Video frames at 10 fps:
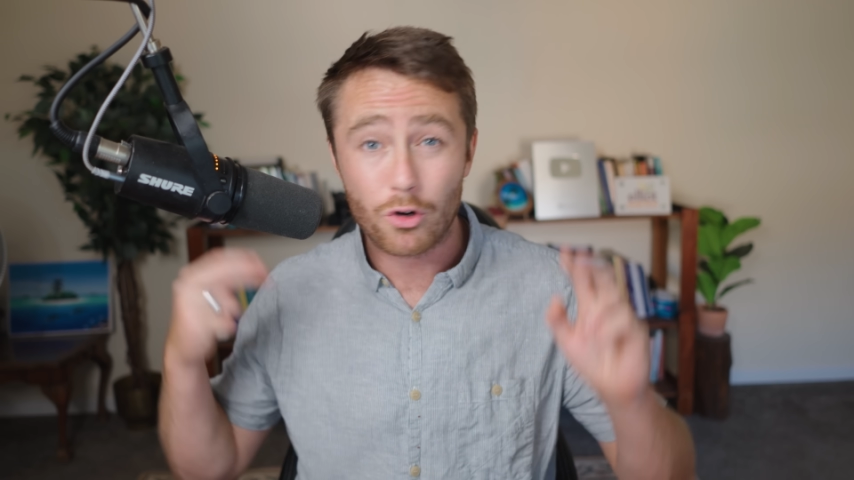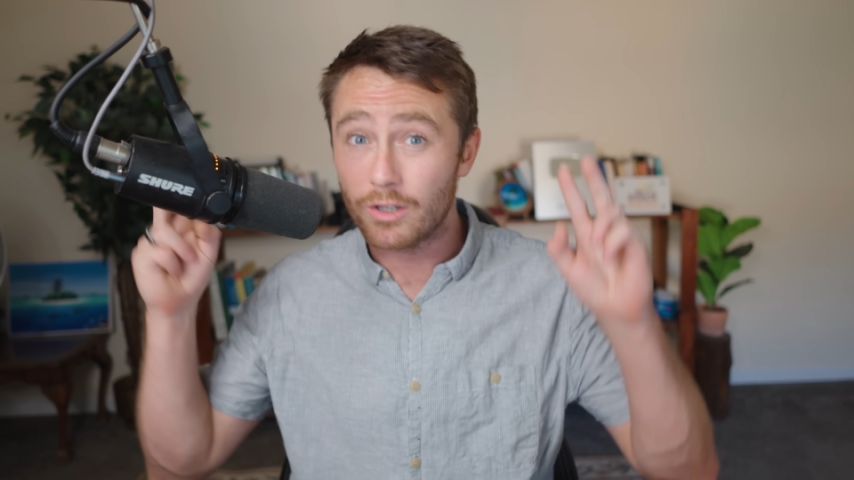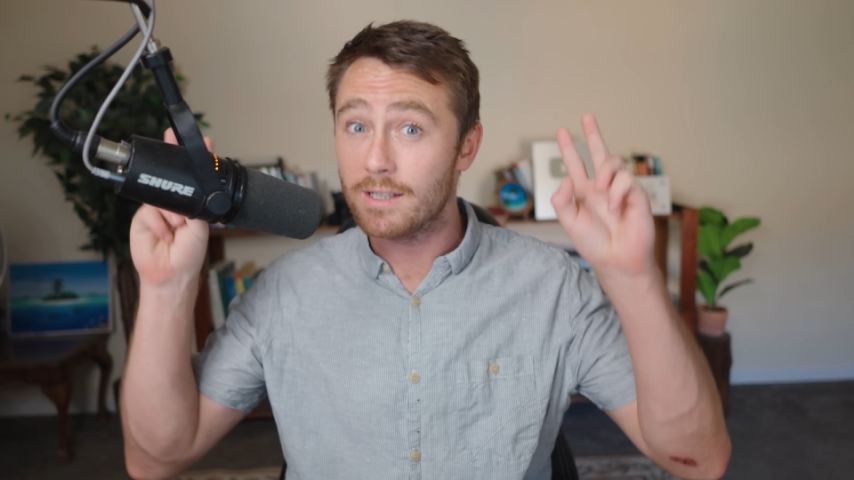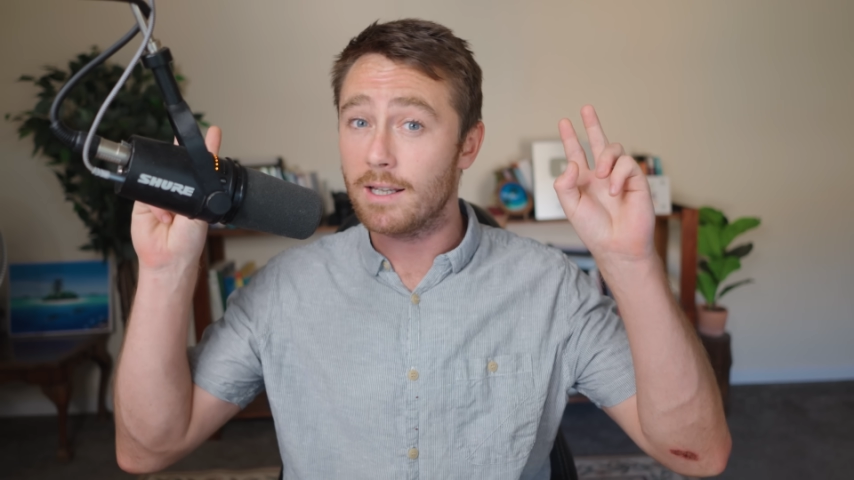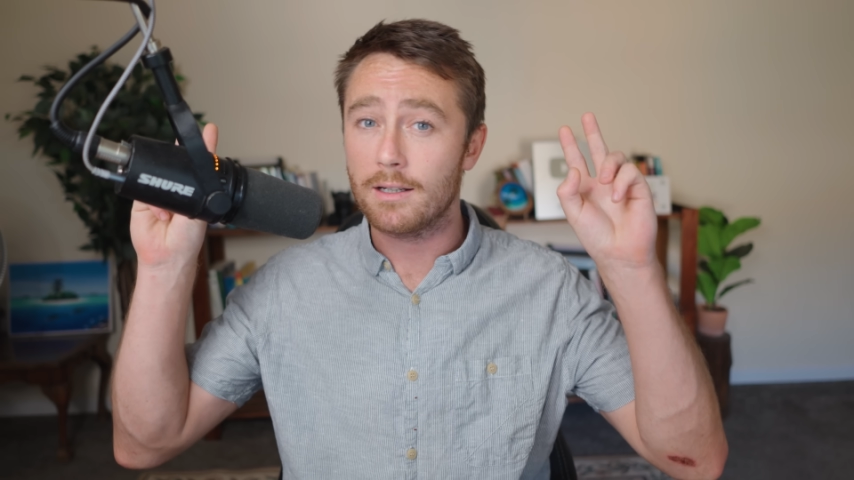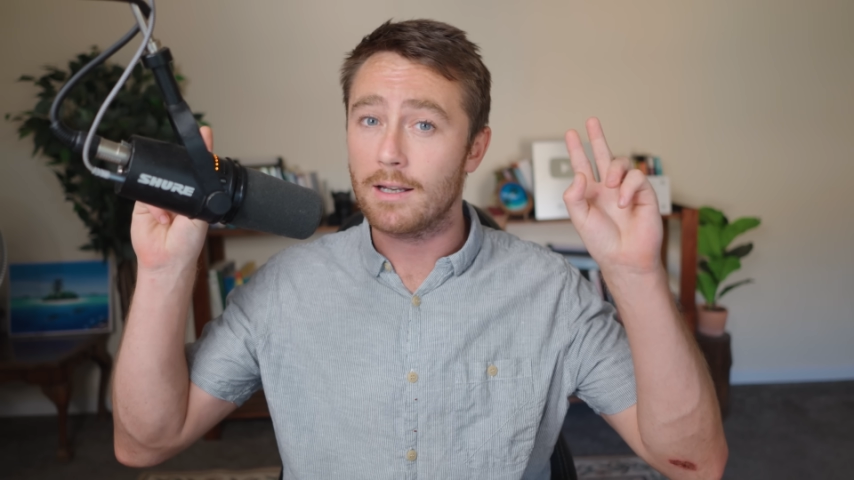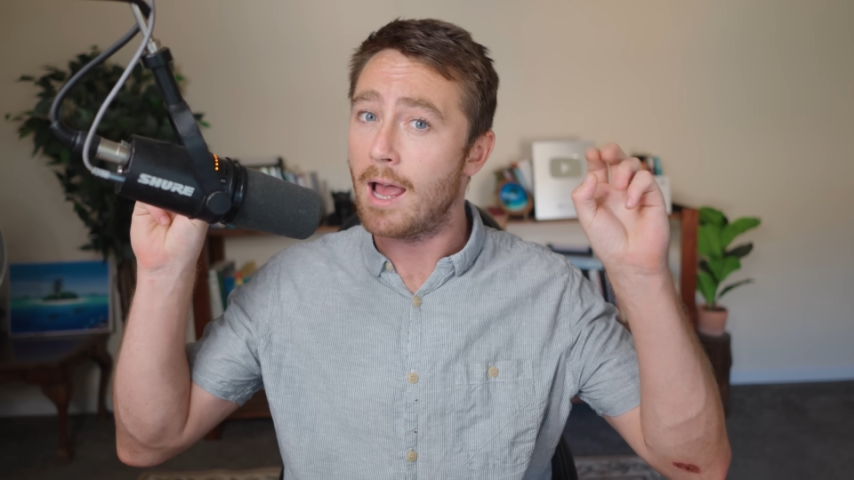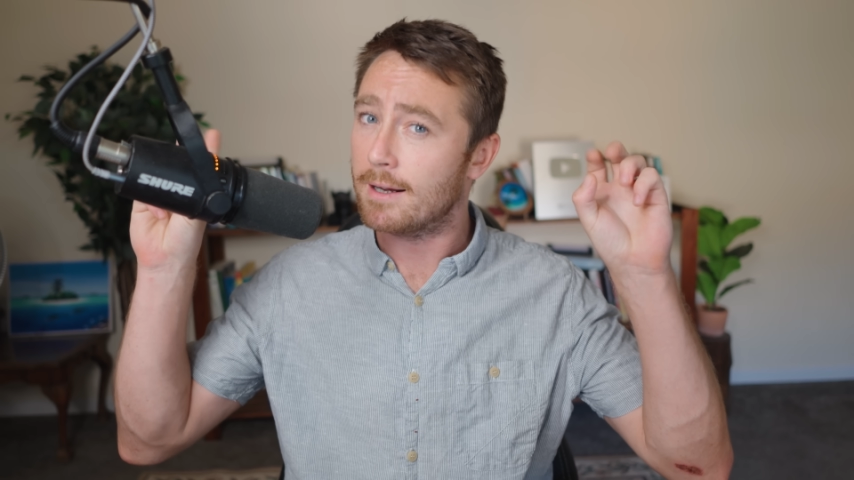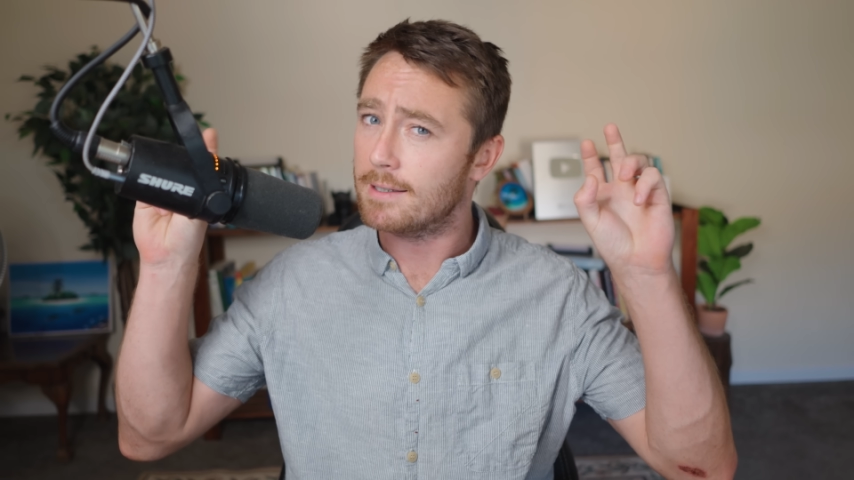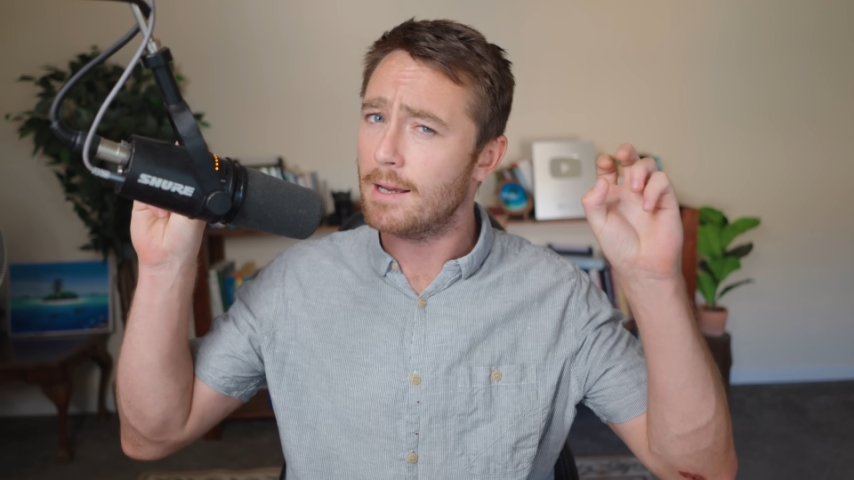considered
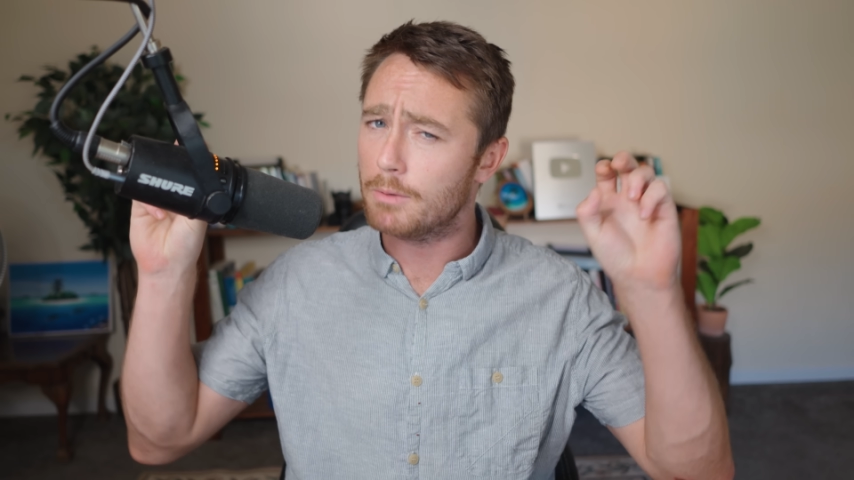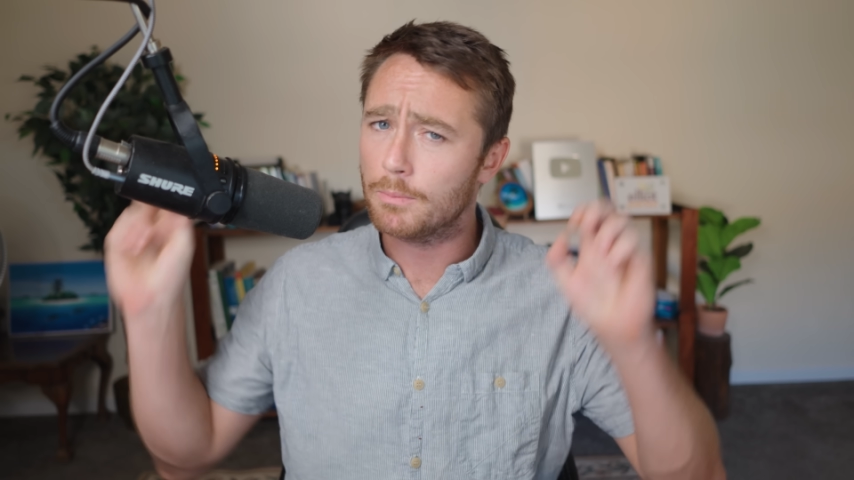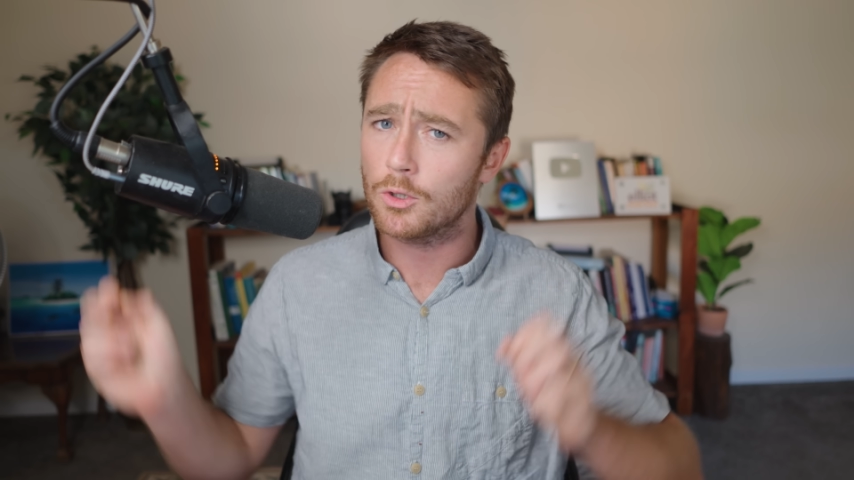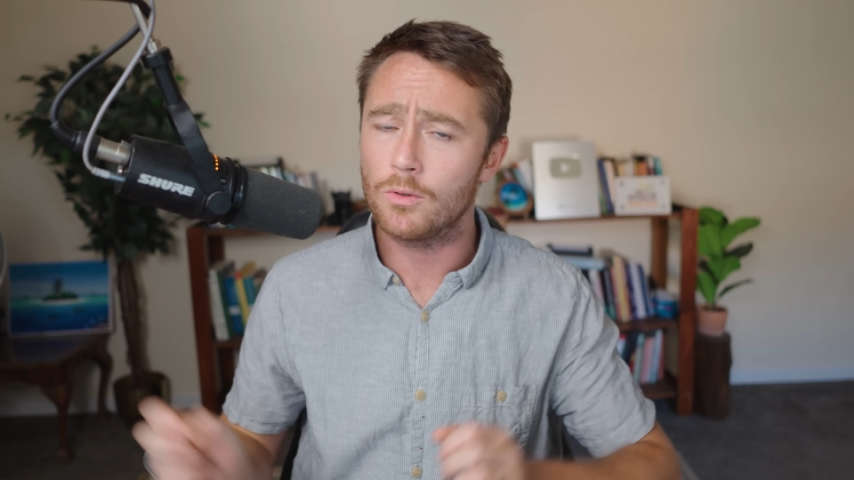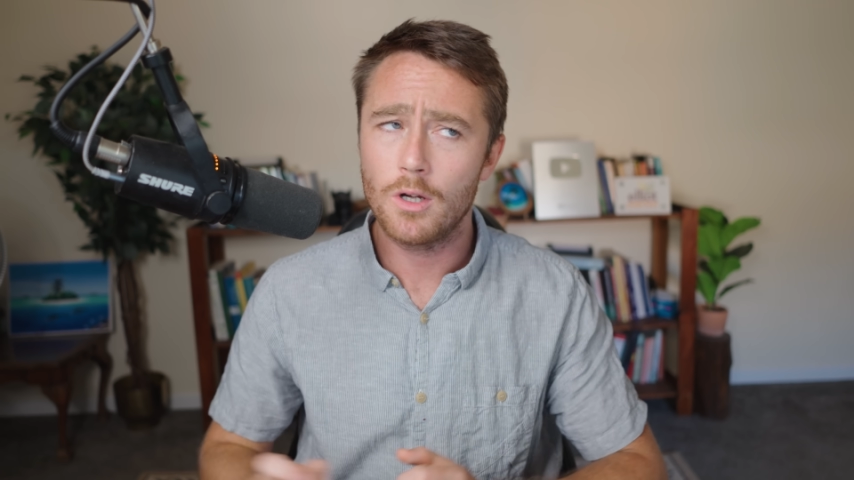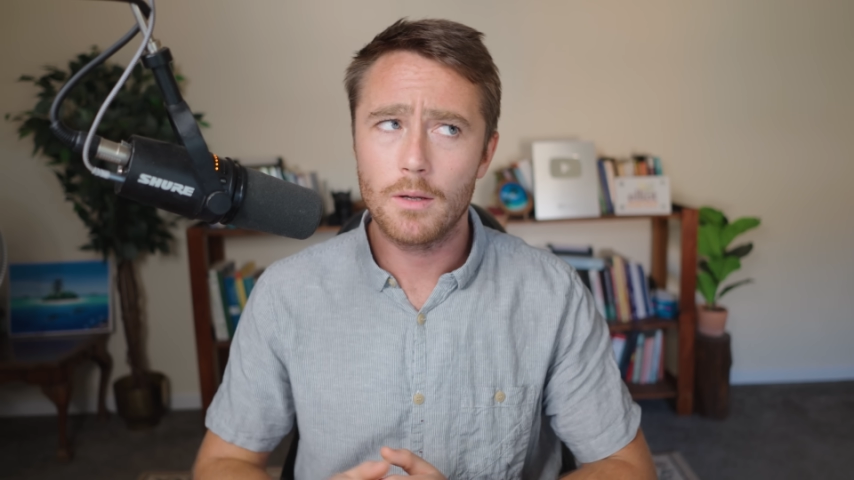acceptable